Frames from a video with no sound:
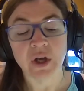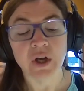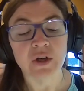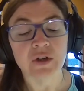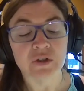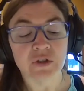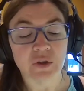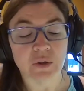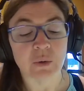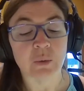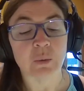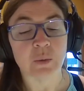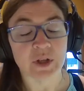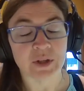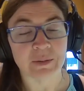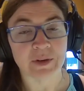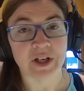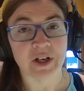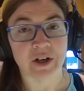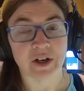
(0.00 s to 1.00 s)
So with
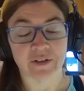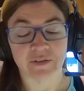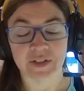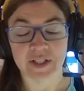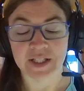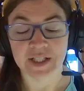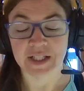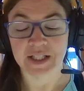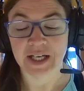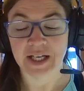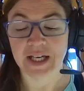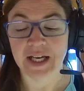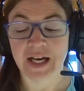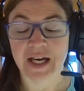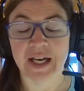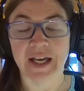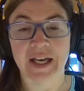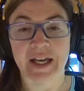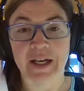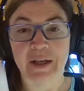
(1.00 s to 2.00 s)
my coffee today, I
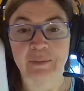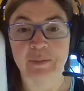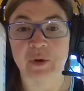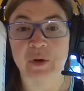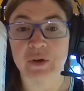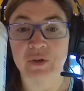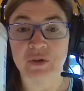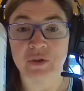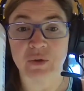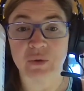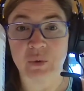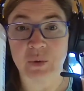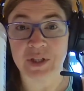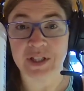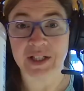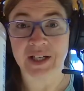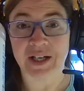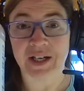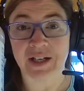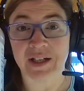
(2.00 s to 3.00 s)
am also going
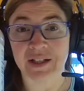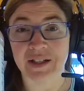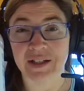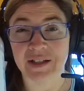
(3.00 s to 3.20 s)
to add